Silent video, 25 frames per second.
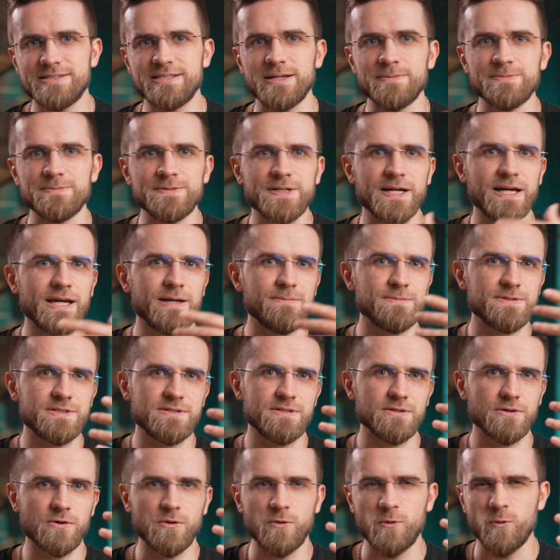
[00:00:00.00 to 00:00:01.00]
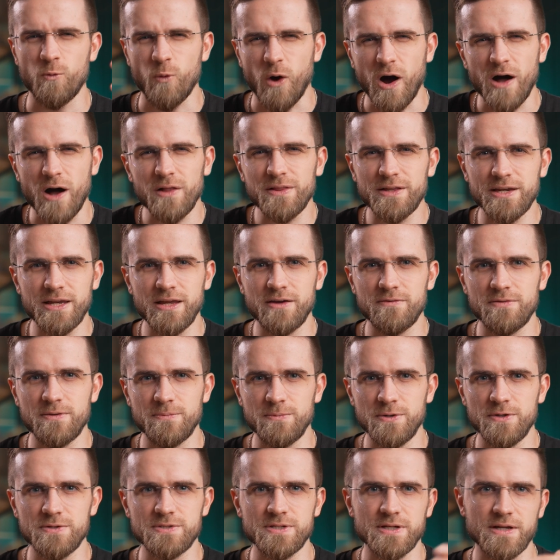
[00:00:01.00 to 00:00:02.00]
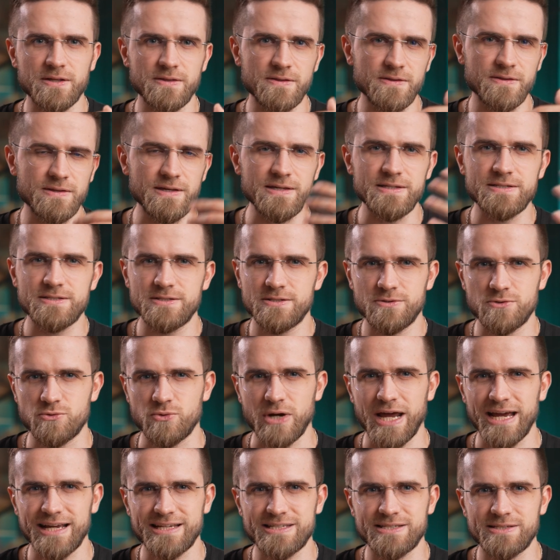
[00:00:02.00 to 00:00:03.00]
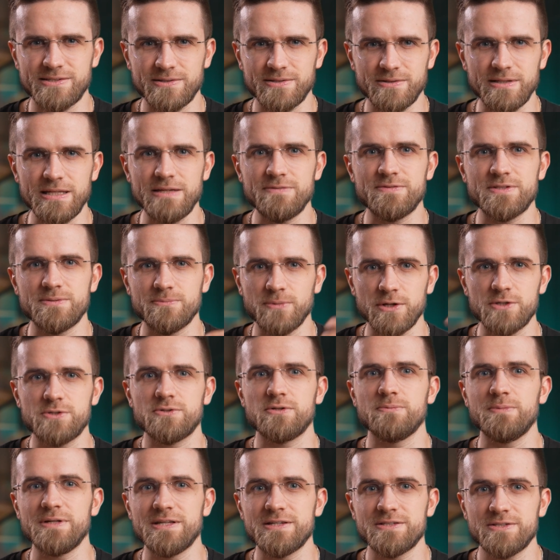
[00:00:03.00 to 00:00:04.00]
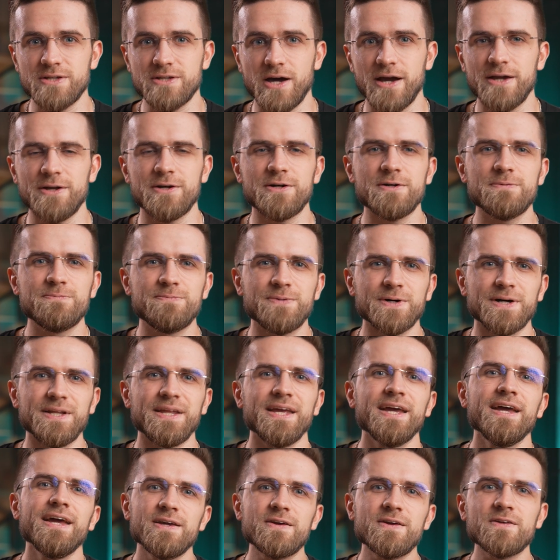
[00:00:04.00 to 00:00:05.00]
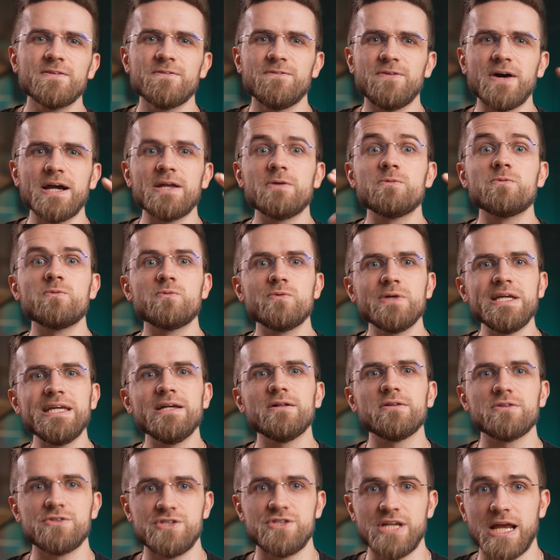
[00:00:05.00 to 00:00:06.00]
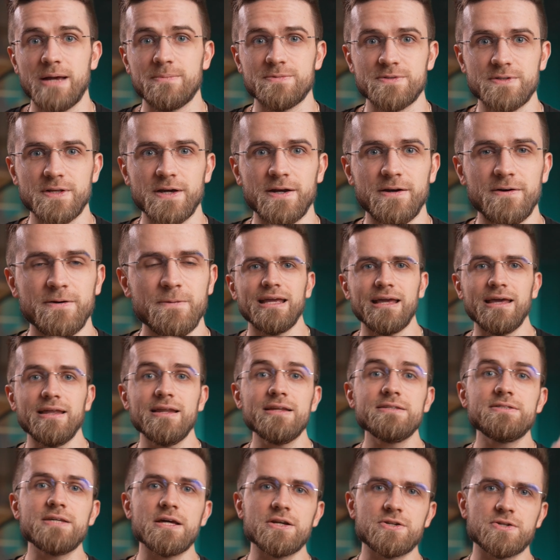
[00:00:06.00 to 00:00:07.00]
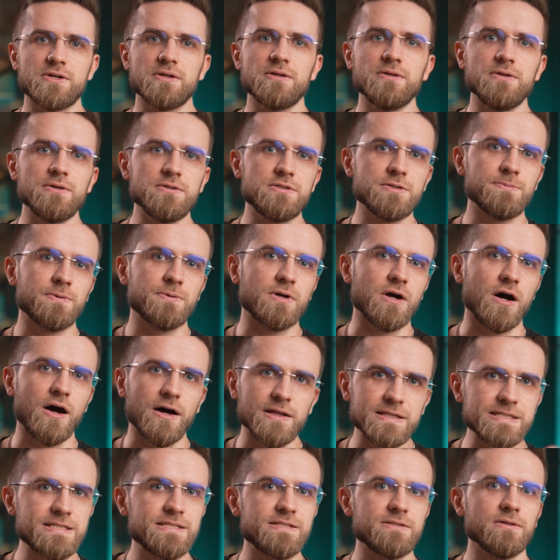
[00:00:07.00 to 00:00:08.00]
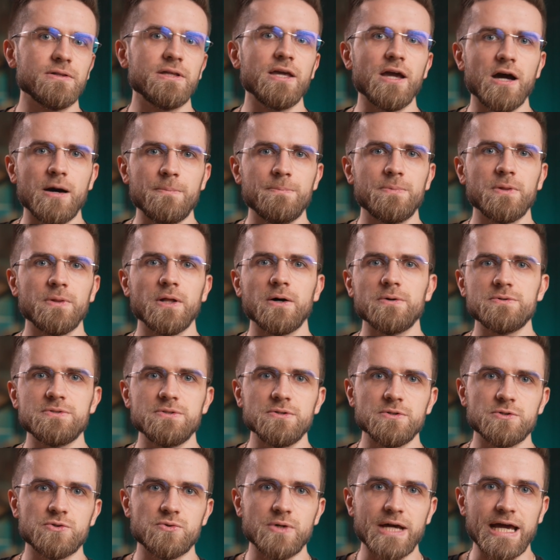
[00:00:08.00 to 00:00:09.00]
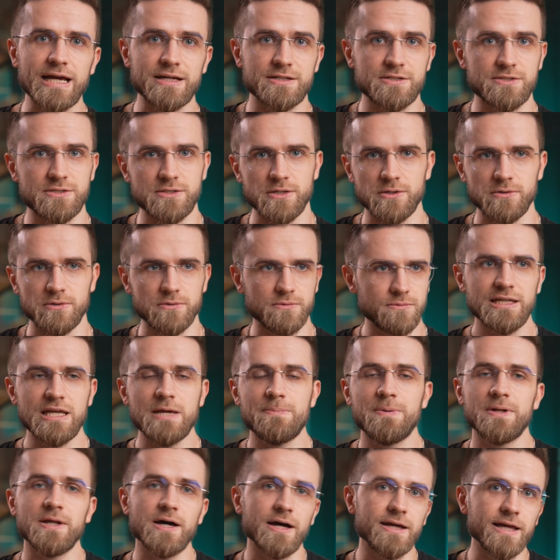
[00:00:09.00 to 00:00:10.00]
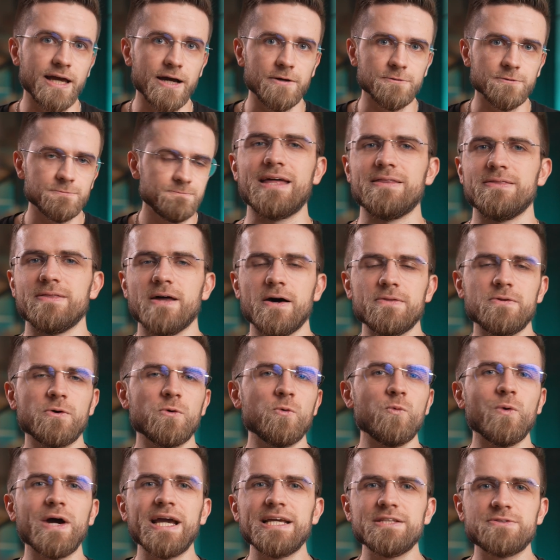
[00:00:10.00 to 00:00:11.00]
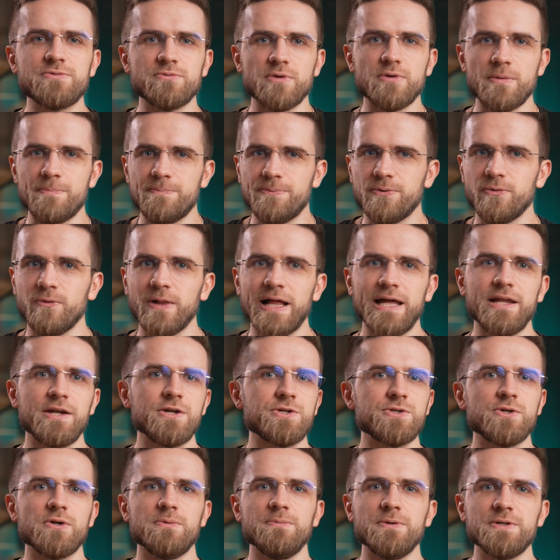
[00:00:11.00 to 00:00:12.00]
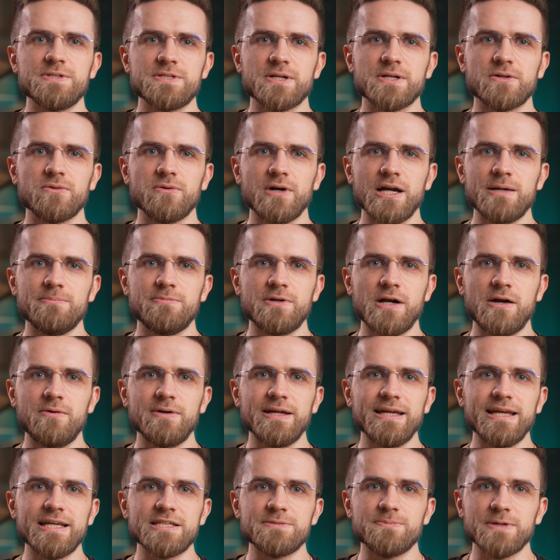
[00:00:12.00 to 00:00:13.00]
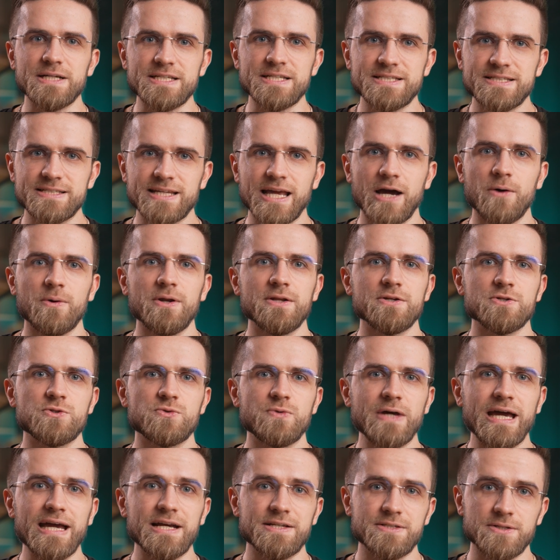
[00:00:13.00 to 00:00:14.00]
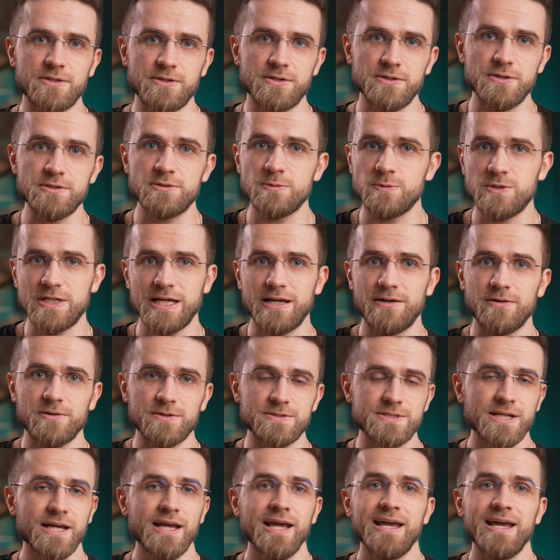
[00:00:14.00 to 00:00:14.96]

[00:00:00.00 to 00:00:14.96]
sometimes the quality of the music in these tracks leaves much to be desired, but you can find real gems there. In addition, YouTube constantly uploads new tracks, so keep an eye out. Another way to replenish your music library is by scouting tracks on YouTube channels